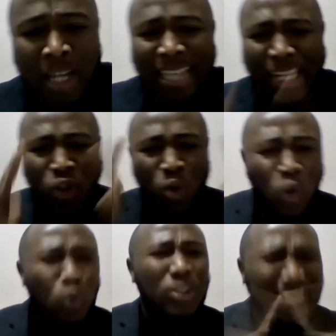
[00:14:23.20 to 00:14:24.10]
that
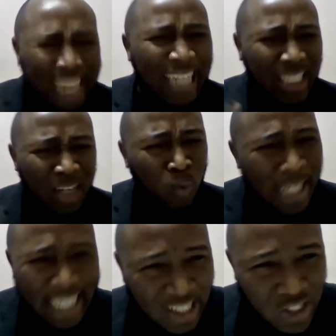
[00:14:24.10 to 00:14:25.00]
you lose sight of
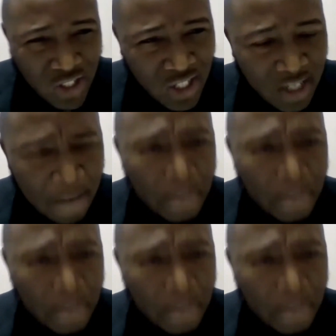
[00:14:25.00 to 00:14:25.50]
what is.